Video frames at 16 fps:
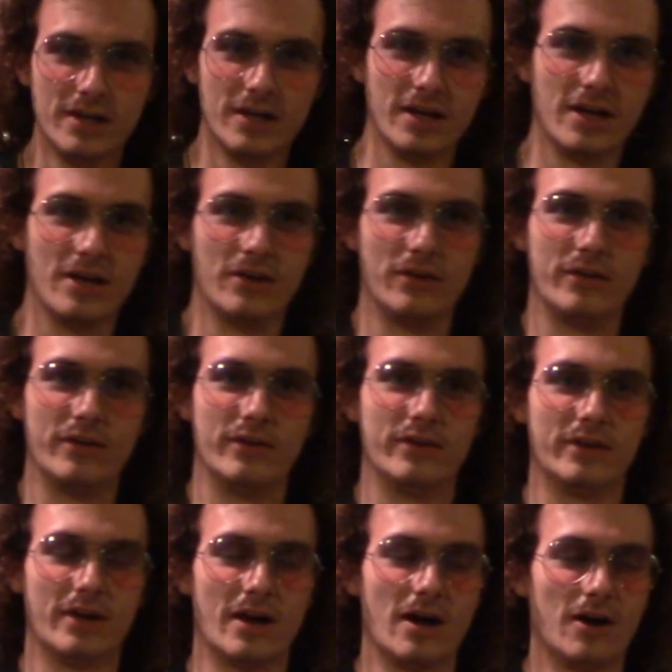and
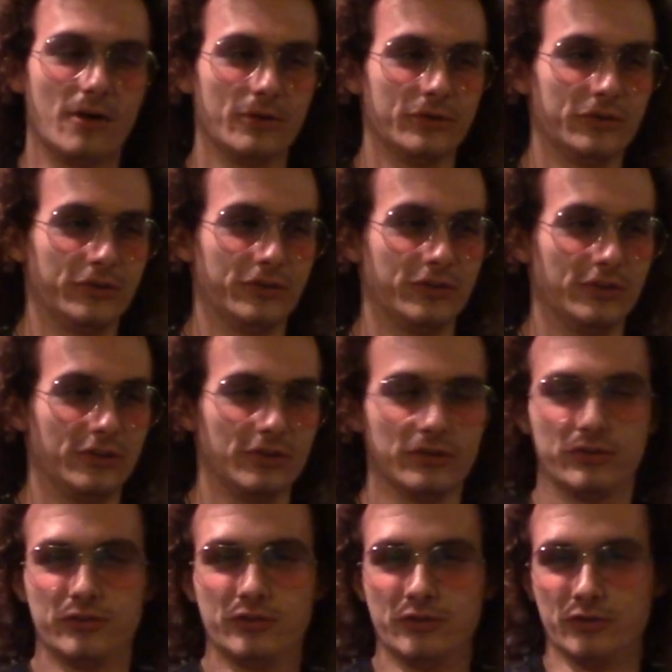how it's
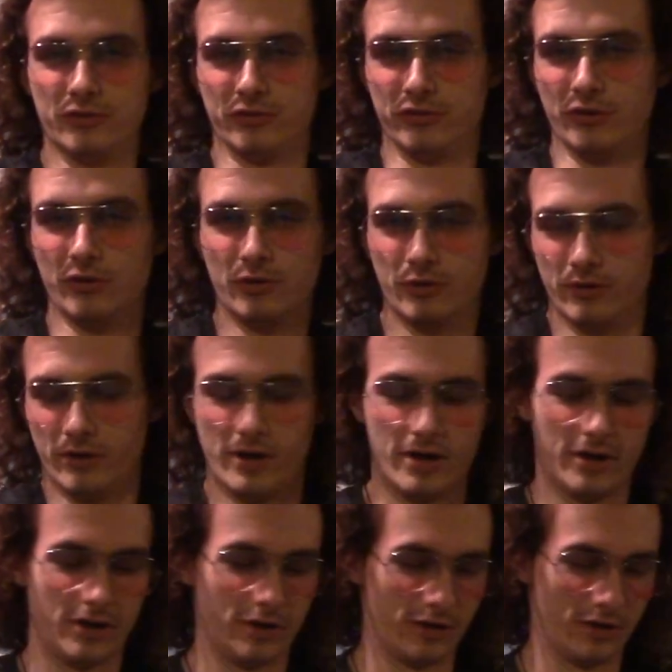so
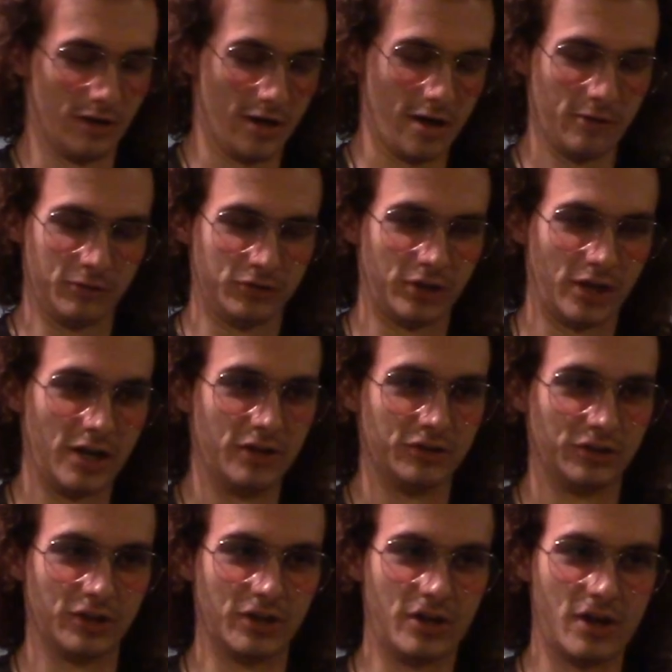great and
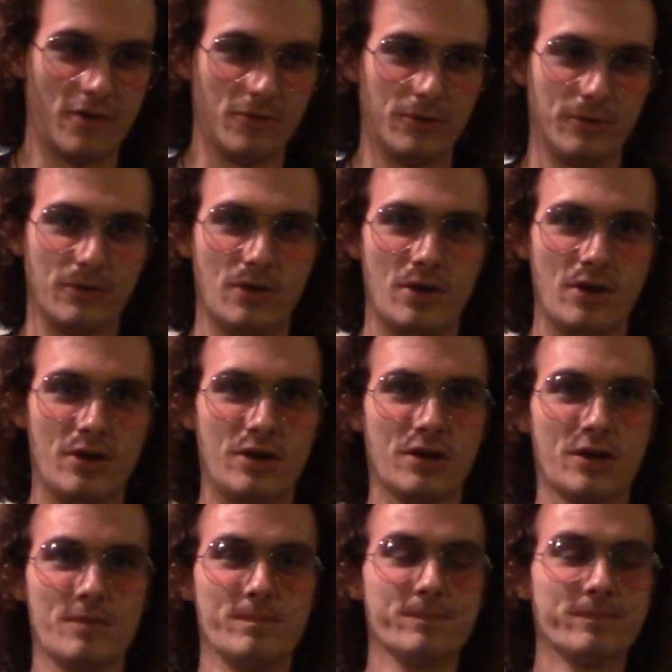life-changing and everything,
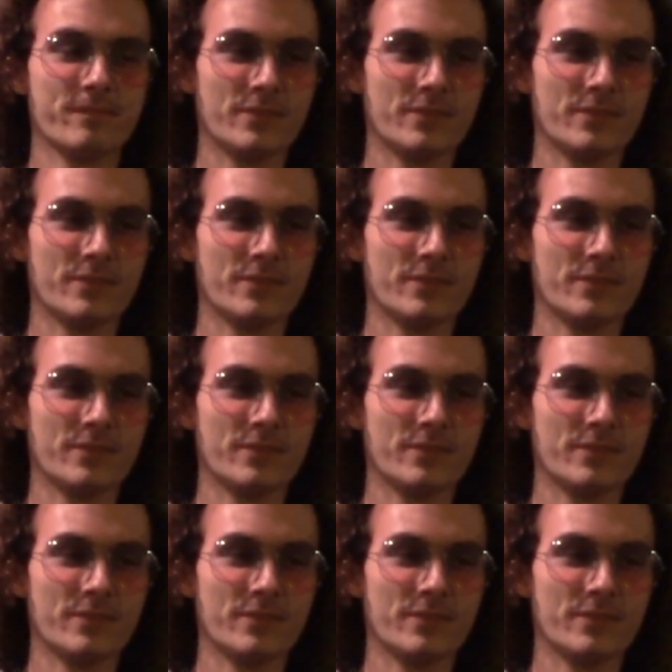and